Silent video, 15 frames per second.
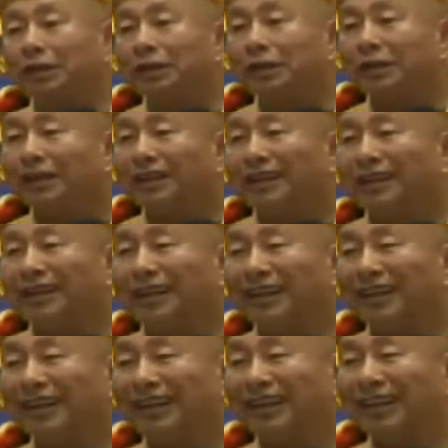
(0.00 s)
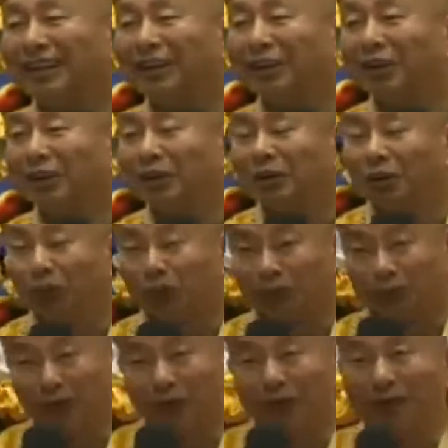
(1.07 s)
This time in
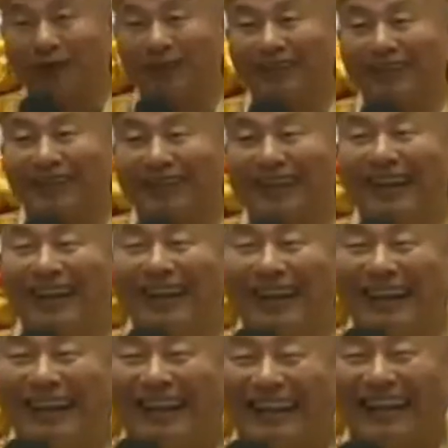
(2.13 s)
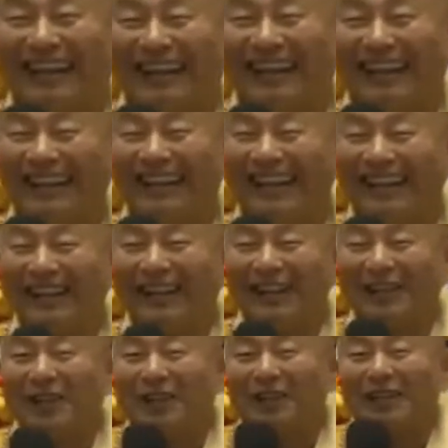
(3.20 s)
Seattle, someone gave me a
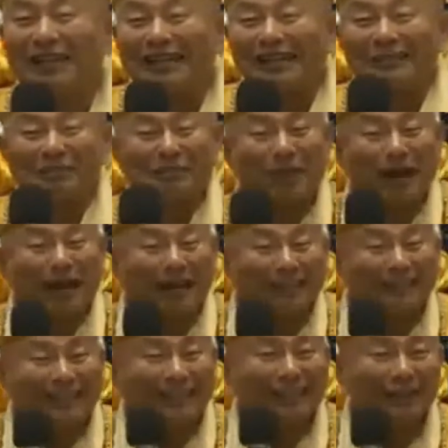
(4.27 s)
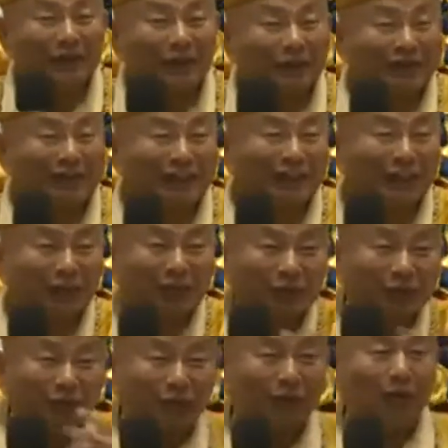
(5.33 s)
horse, and on top of it there's a
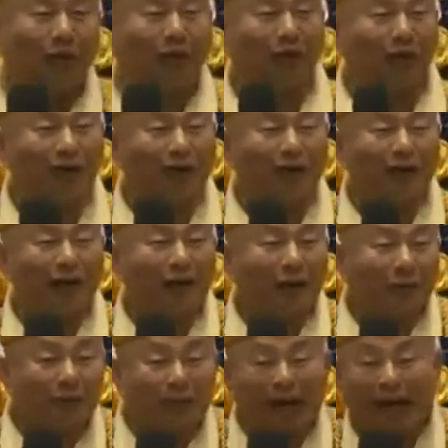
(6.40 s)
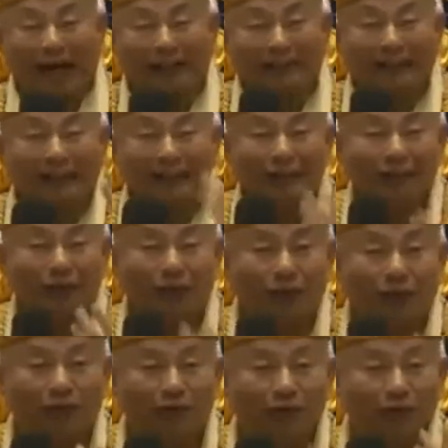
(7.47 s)
turtle. You don't give
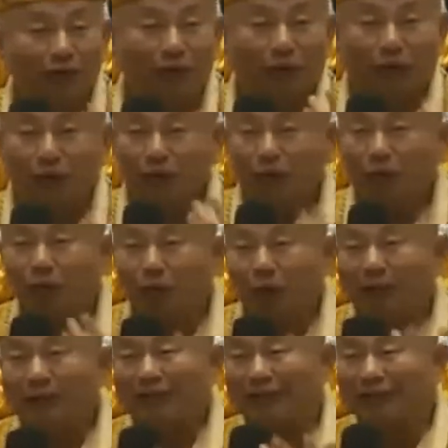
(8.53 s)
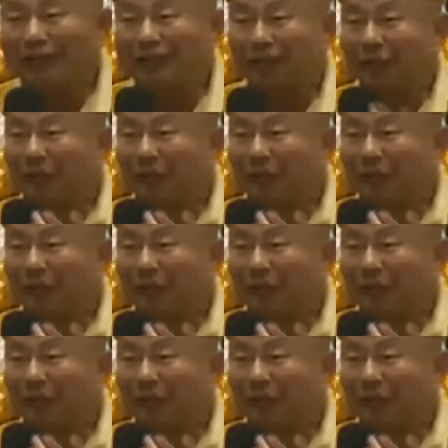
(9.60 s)
me money on top of a